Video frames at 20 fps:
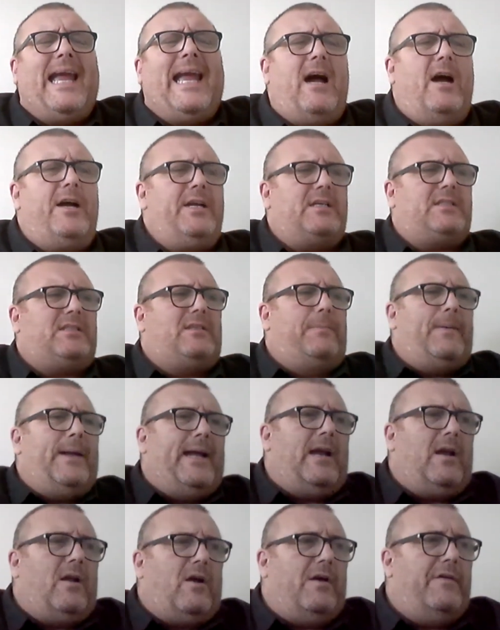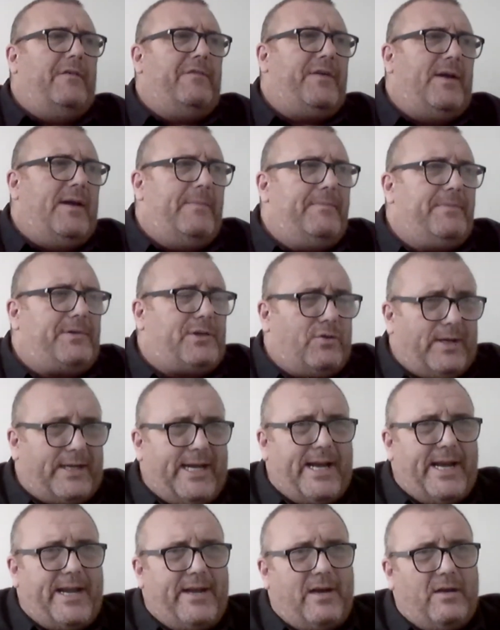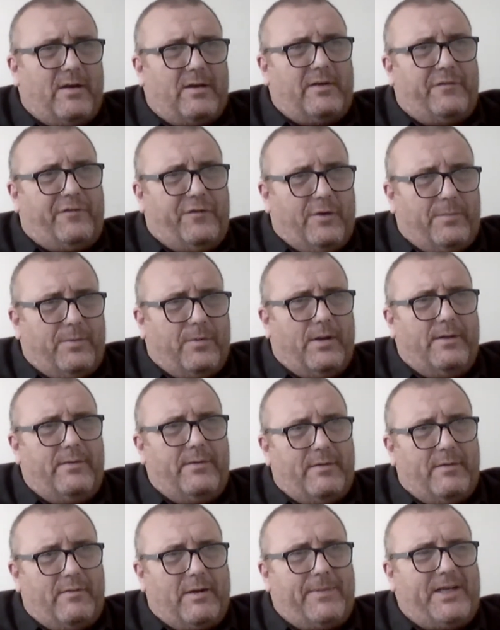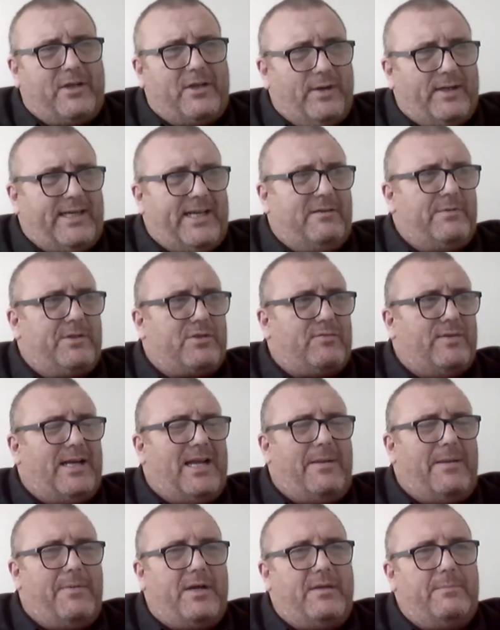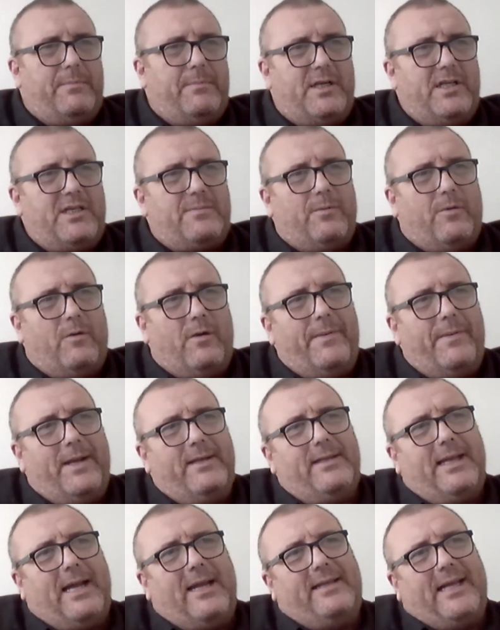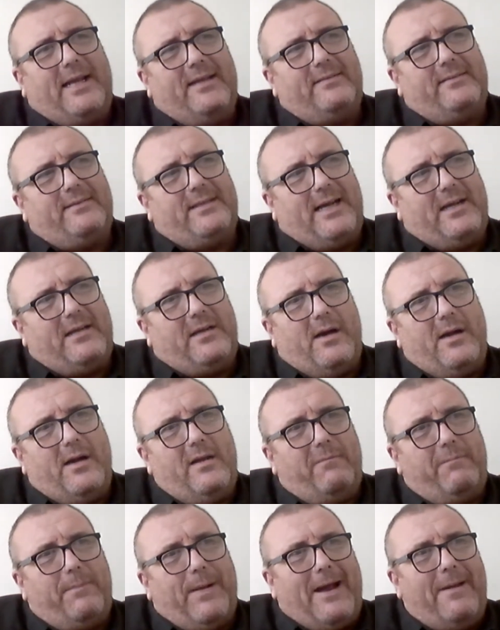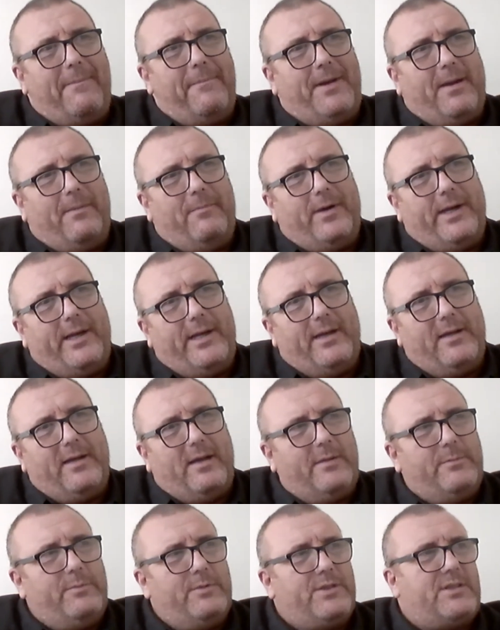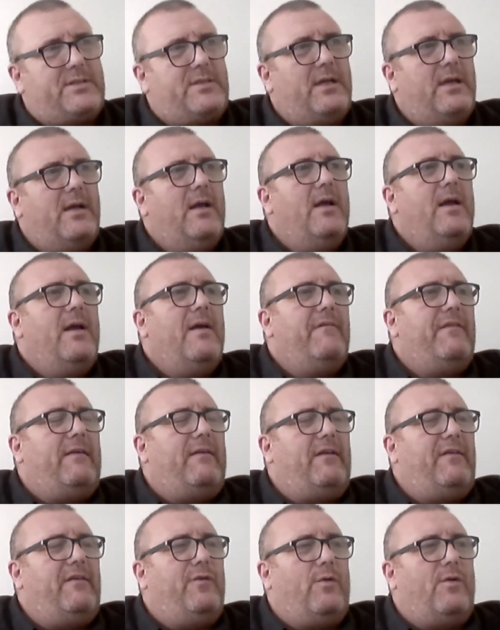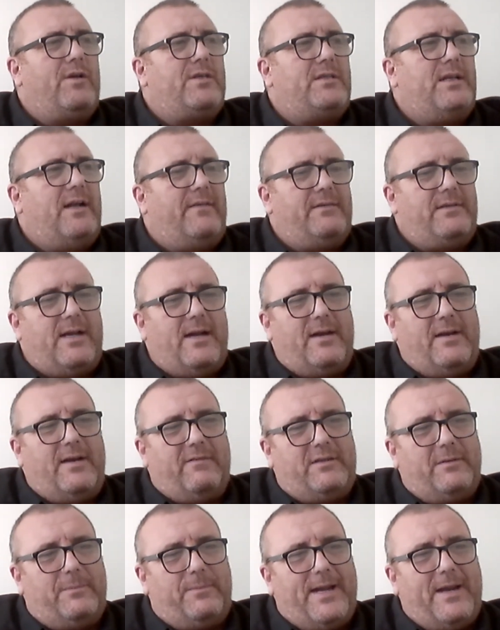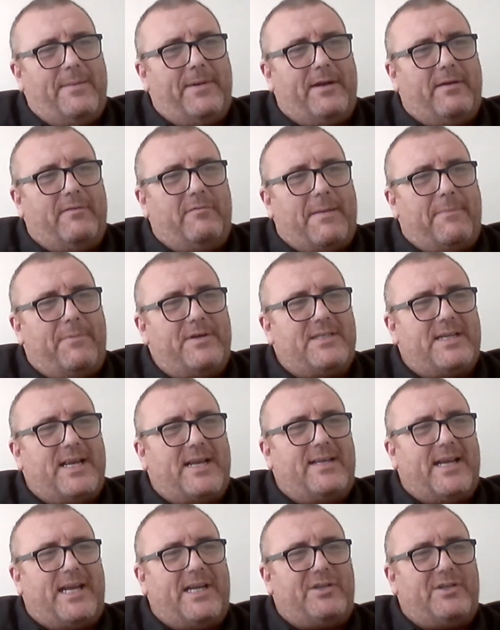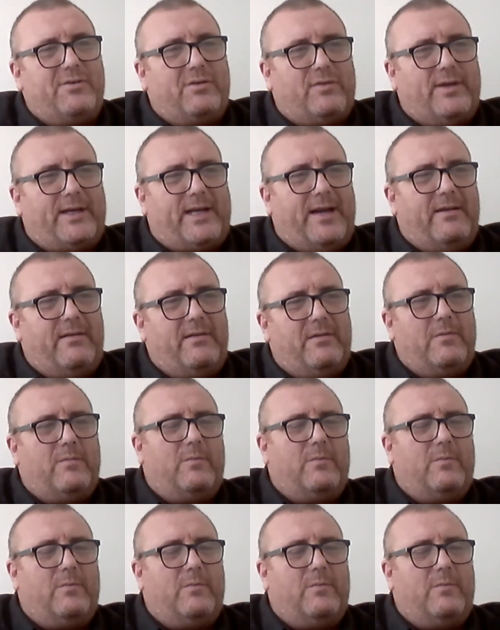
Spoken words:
Yeah, I used to play a lot of cricket and a lot of football and rugby. Cricket was really my sport, but that kind of packed me up, really. I was very fortunate enough to play a bit of representational cricket